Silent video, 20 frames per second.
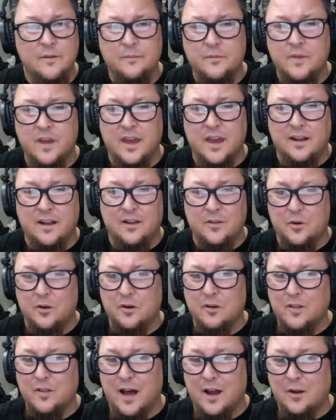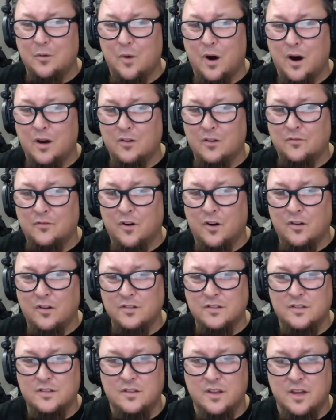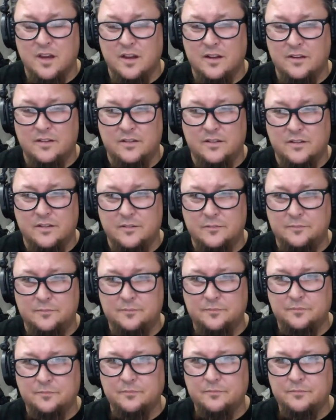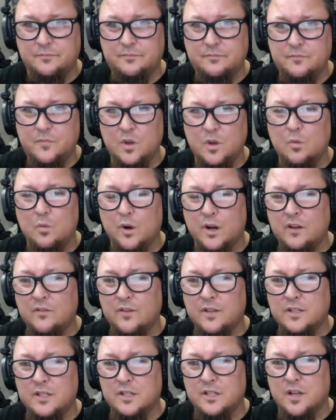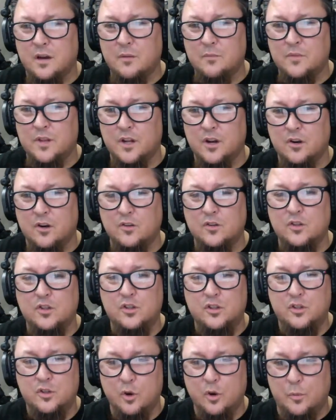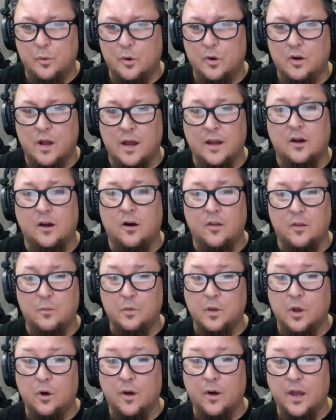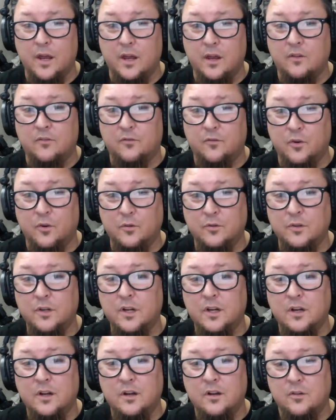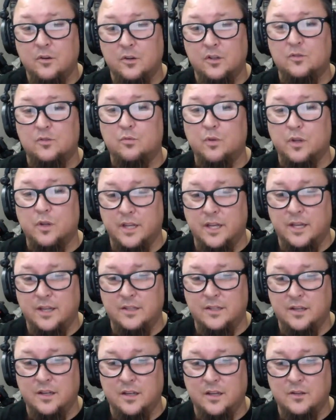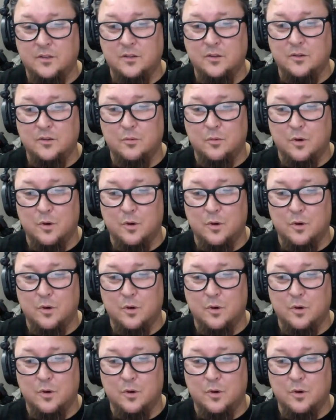And there are a lot of waterfalls that we're going to visit, some that are super, I call them low hanging fruit. They're just really easy to get to.